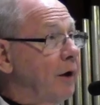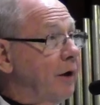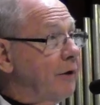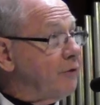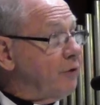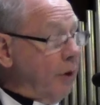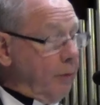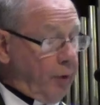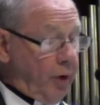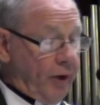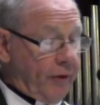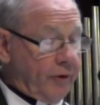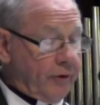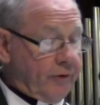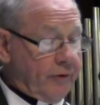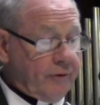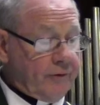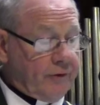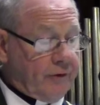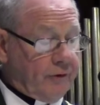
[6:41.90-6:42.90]
And so,
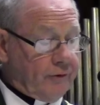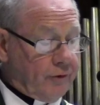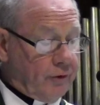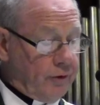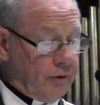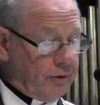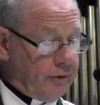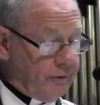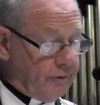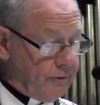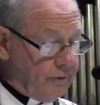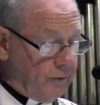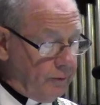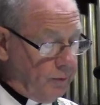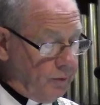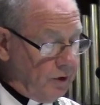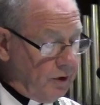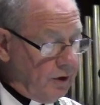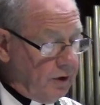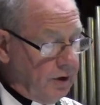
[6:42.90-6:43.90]
brothers and sisters,
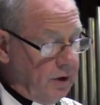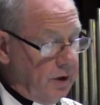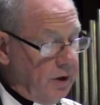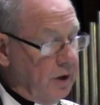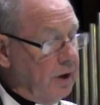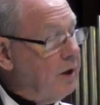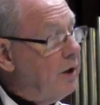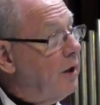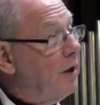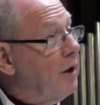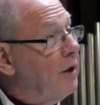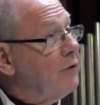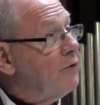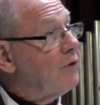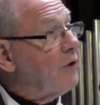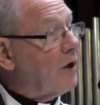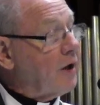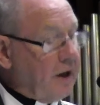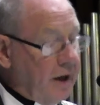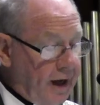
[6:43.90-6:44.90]

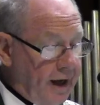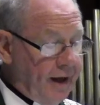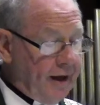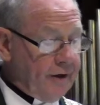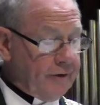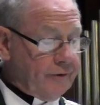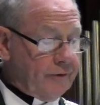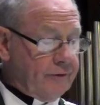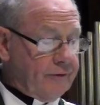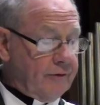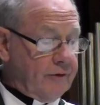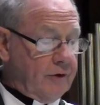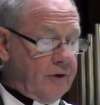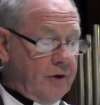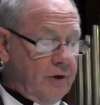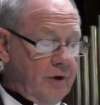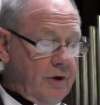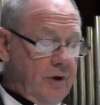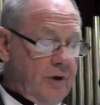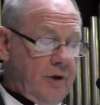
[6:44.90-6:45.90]
Zacchaeus
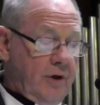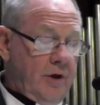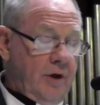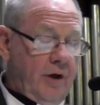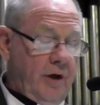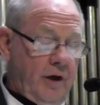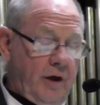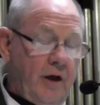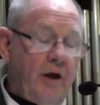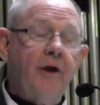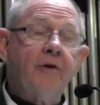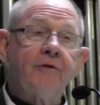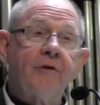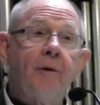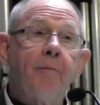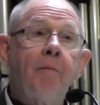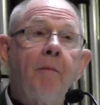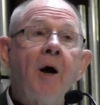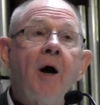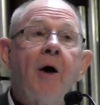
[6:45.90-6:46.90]
is
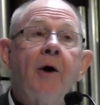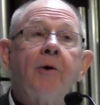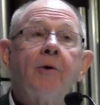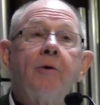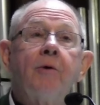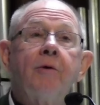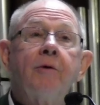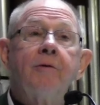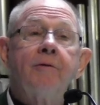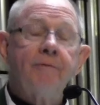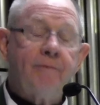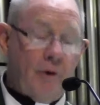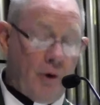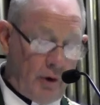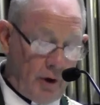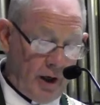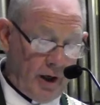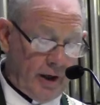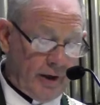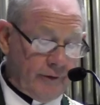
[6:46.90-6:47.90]
a model
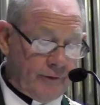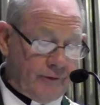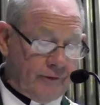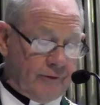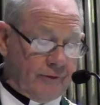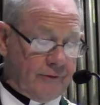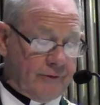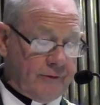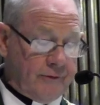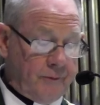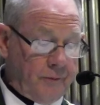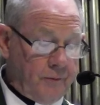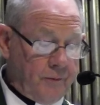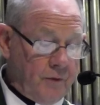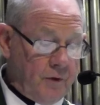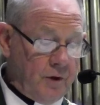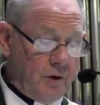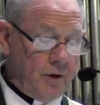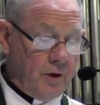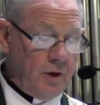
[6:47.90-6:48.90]
for us.
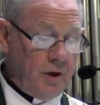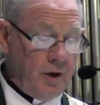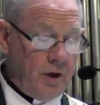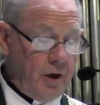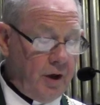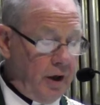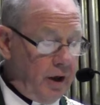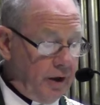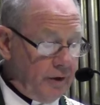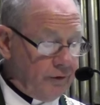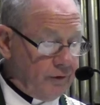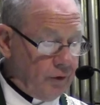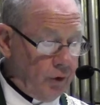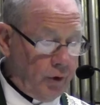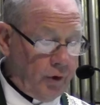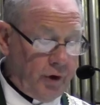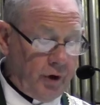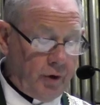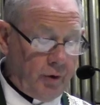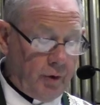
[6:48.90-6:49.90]
His
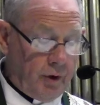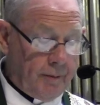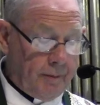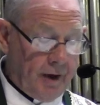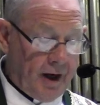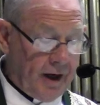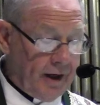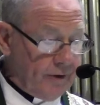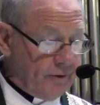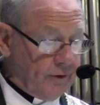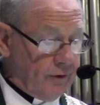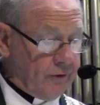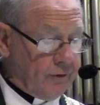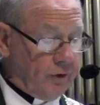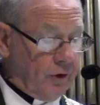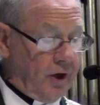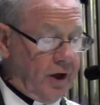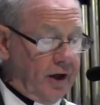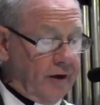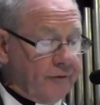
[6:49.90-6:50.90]
story reminds
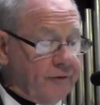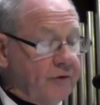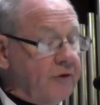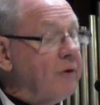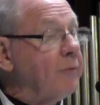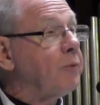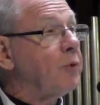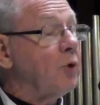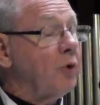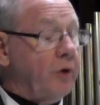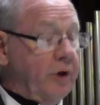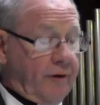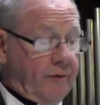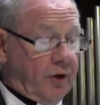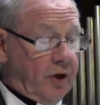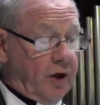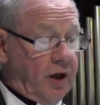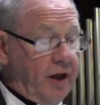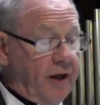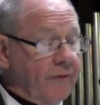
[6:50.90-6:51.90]
us to have simple,
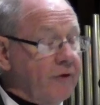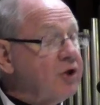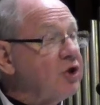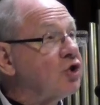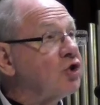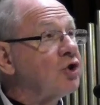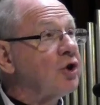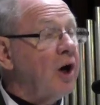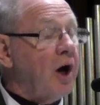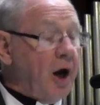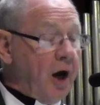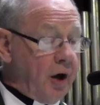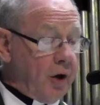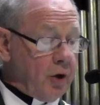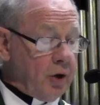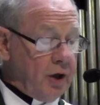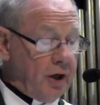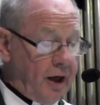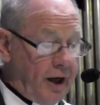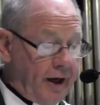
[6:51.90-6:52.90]
even, even
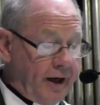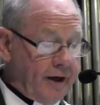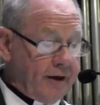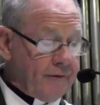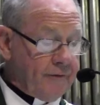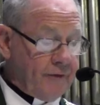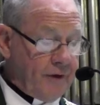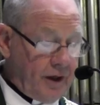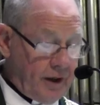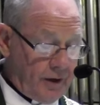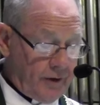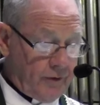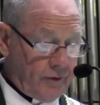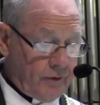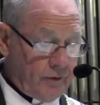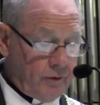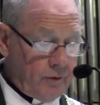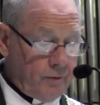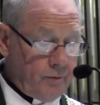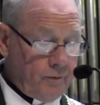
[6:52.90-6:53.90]
childlike
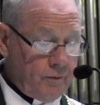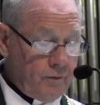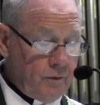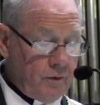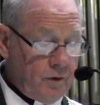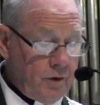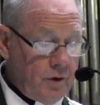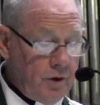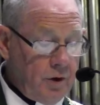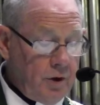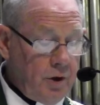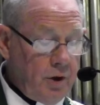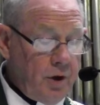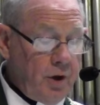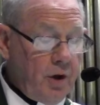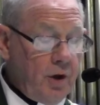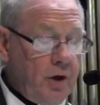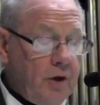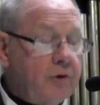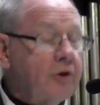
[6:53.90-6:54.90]
faith,
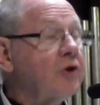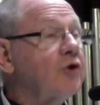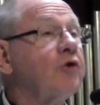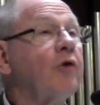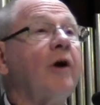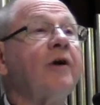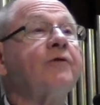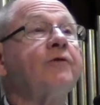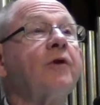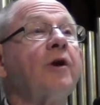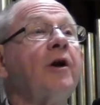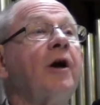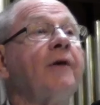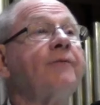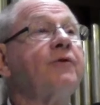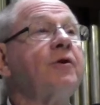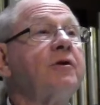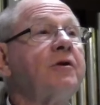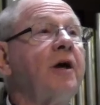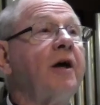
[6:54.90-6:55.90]
to trust
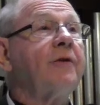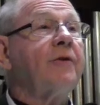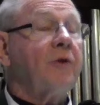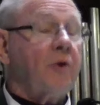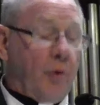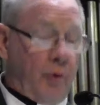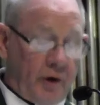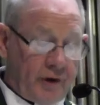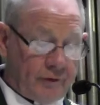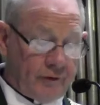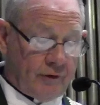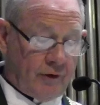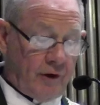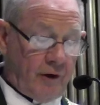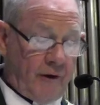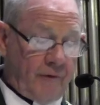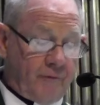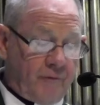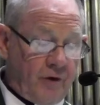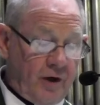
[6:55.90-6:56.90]
enough to take the risk
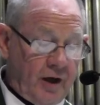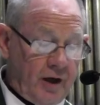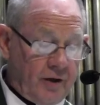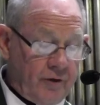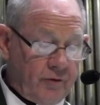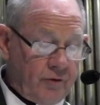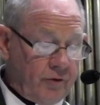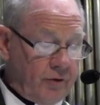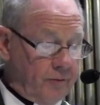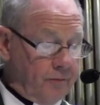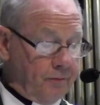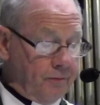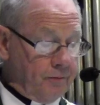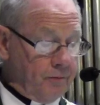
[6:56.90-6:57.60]
of faith,